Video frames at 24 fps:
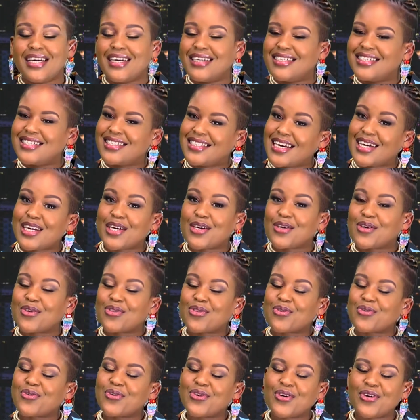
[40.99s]
and taking you
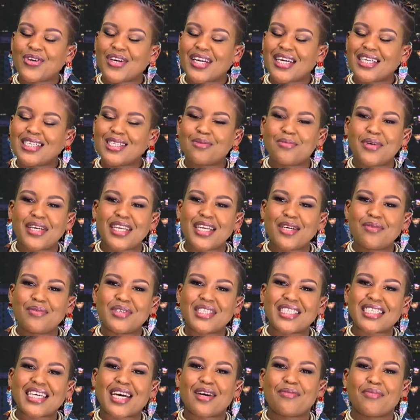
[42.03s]
through your night. My name
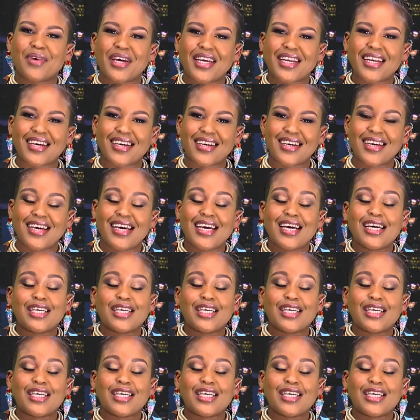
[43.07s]
is Kamene.